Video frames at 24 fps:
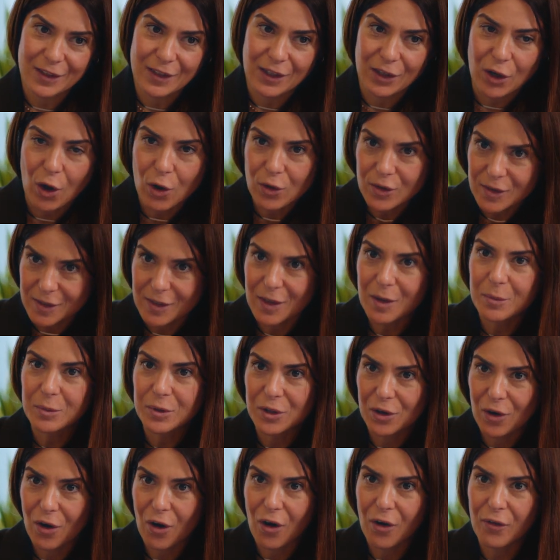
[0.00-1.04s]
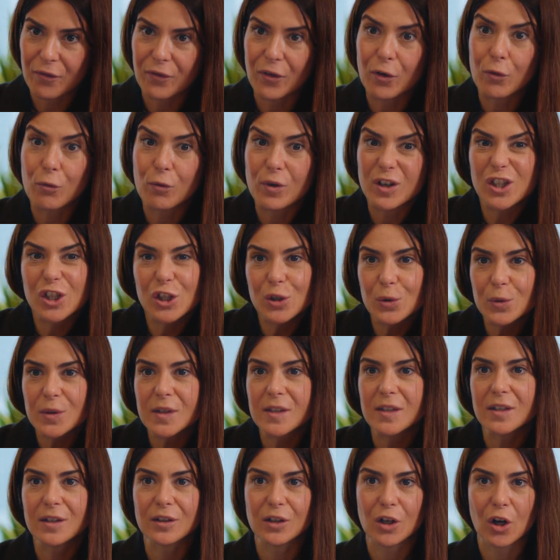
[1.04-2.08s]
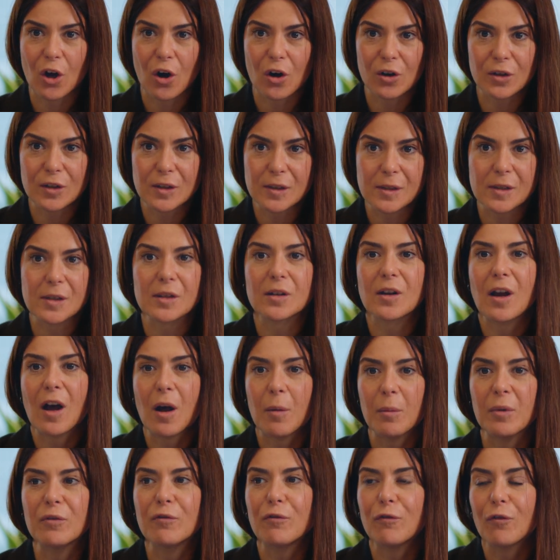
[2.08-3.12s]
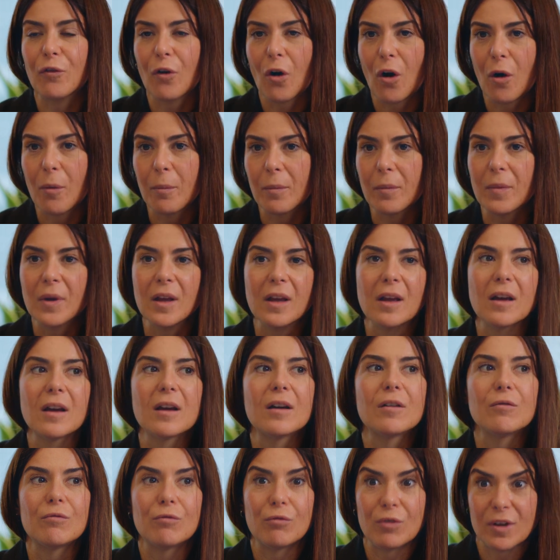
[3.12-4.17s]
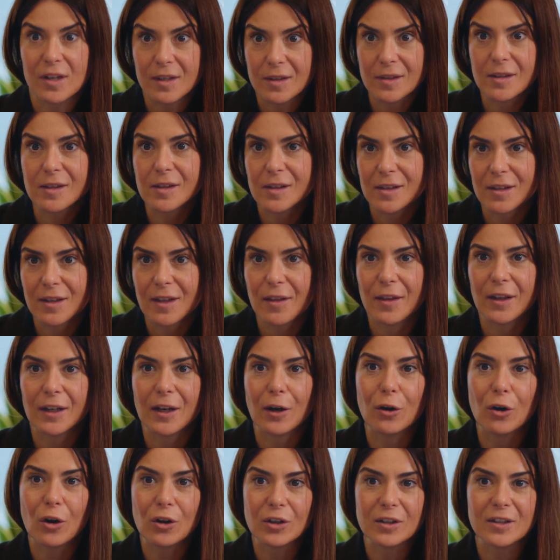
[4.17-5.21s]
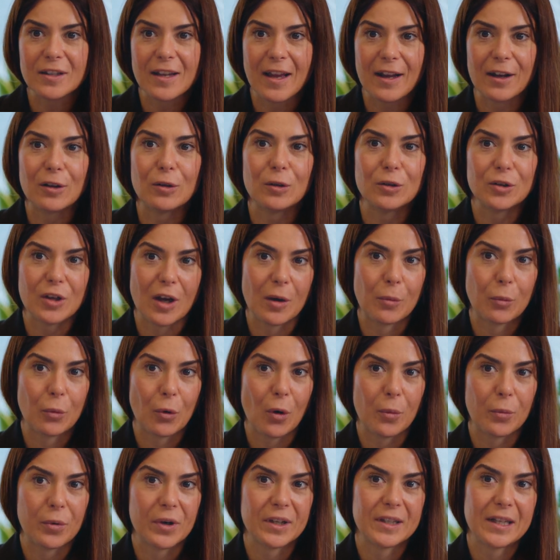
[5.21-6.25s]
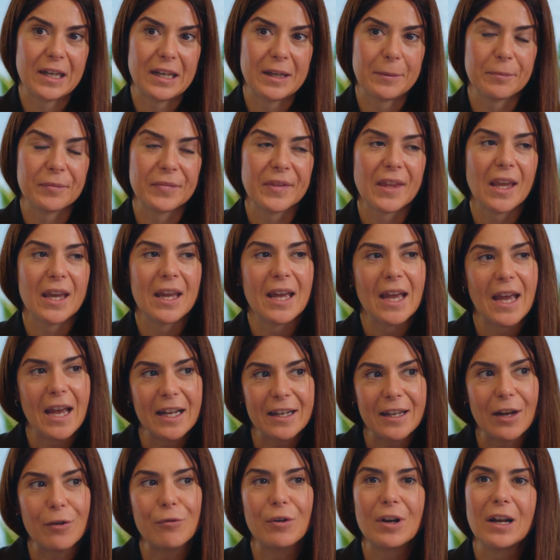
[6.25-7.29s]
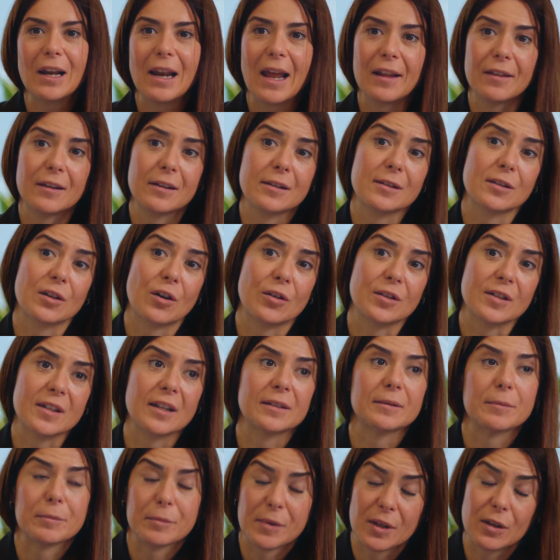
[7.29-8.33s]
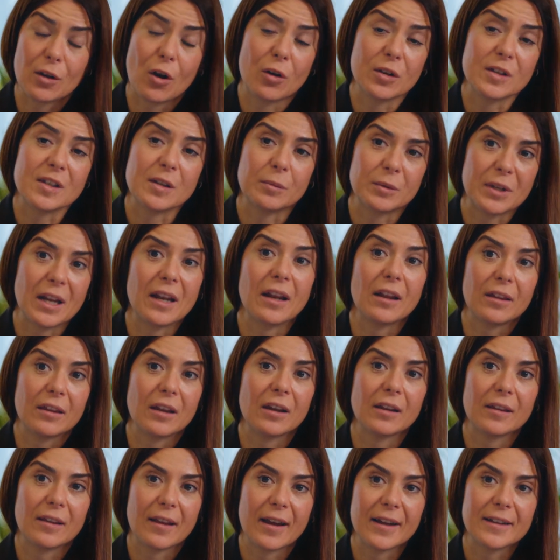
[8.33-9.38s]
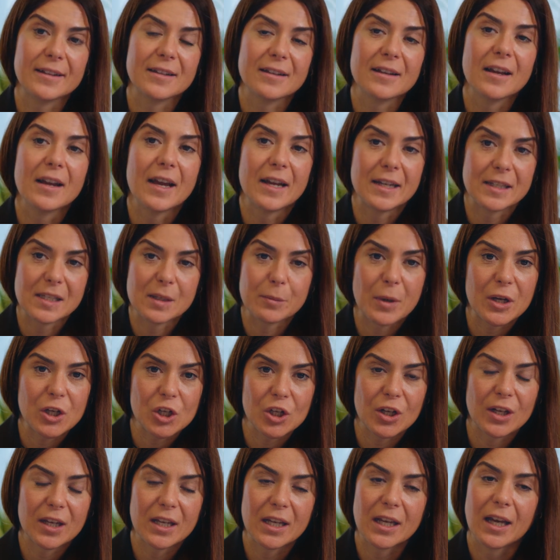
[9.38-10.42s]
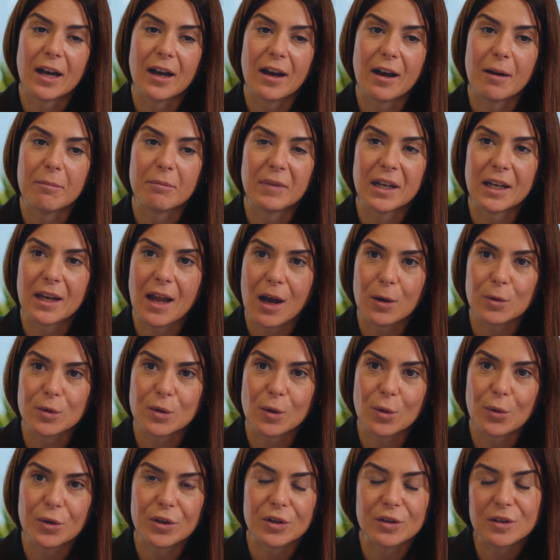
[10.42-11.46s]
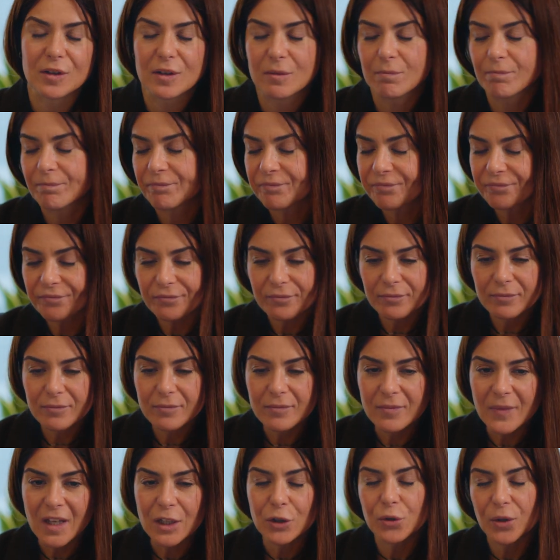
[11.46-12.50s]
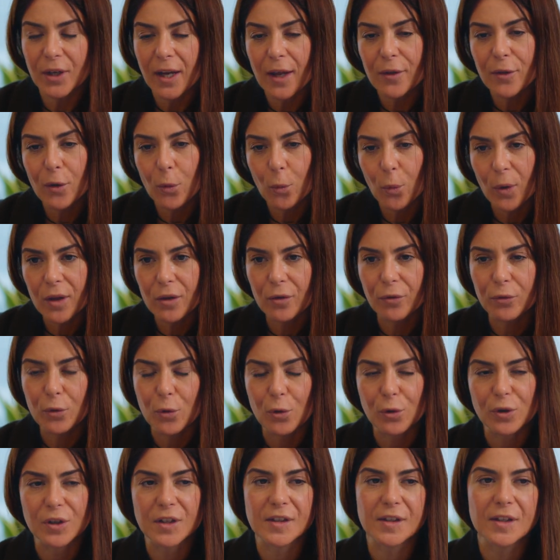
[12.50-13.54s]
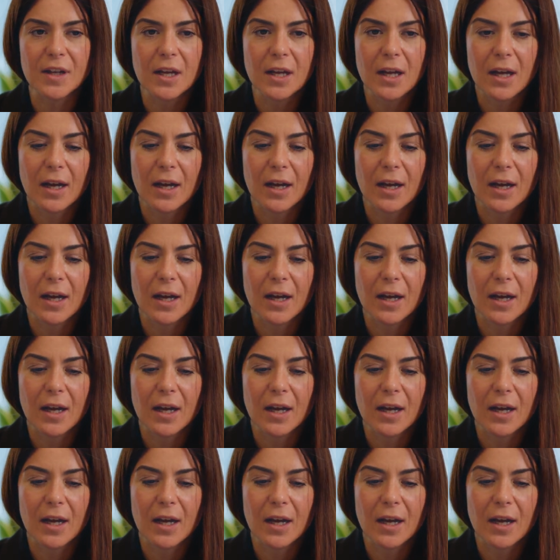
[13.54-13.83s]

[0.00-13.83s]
the concept of reducing costs coming from risks that are not tackled appropriately. And I really like this concept, and I think that especially in-house lawyers, together with, of course,